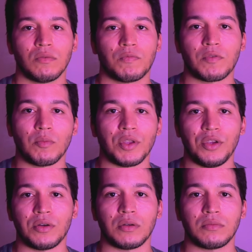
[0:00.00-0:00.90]
from a
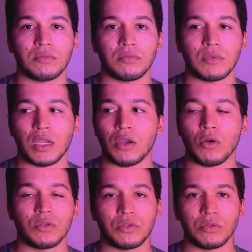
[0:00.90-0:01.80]
year
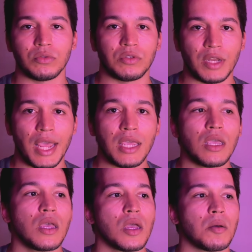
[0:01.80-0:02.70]
ago to today,
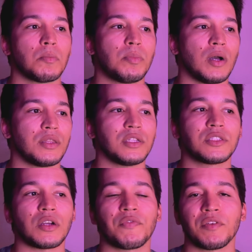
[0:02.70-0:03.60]
but this
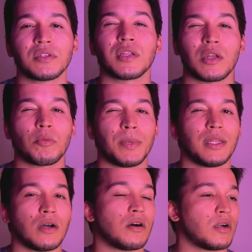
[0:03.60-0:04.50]
tire feels a little bit
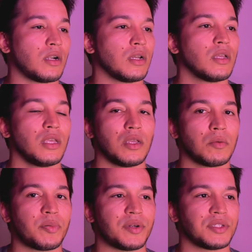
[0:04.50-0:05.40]
hard in
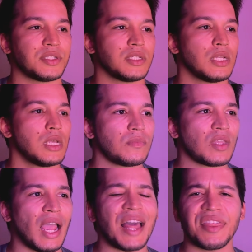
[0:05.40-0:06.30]
comparison.
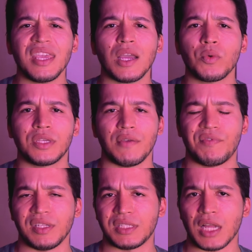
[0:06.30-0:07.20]
I think I would give
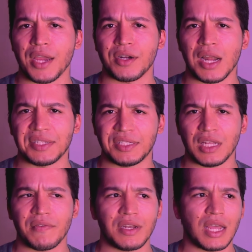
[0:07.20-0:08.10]
this tire a
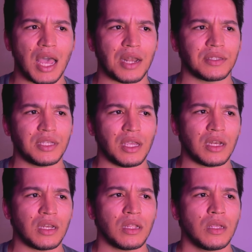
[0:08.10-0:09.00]
7 out of 10